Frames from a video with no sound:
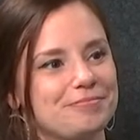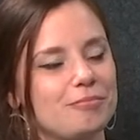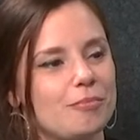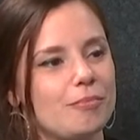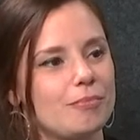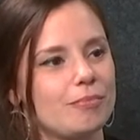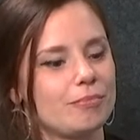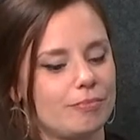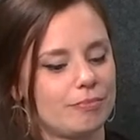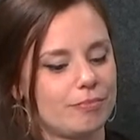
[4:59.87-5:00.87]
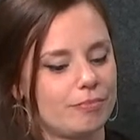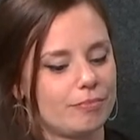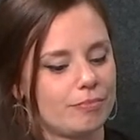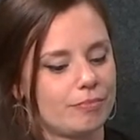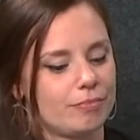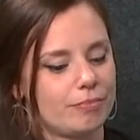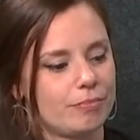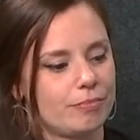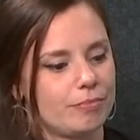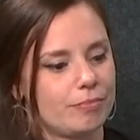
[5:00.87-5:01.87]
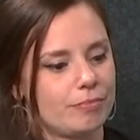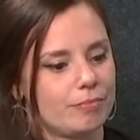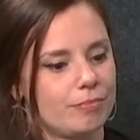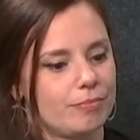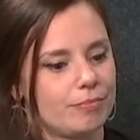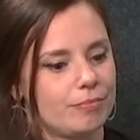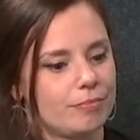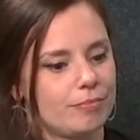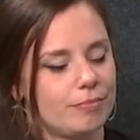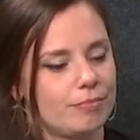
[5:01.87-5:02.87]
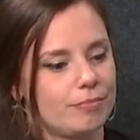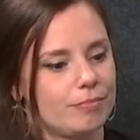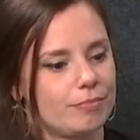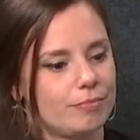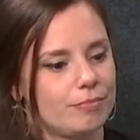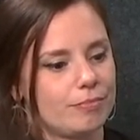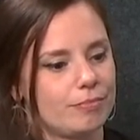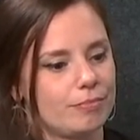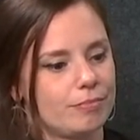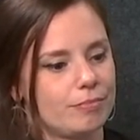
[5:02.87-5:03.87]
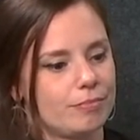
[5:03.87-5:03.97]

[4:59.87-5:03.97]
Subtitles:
No words are spoken by the person on screen.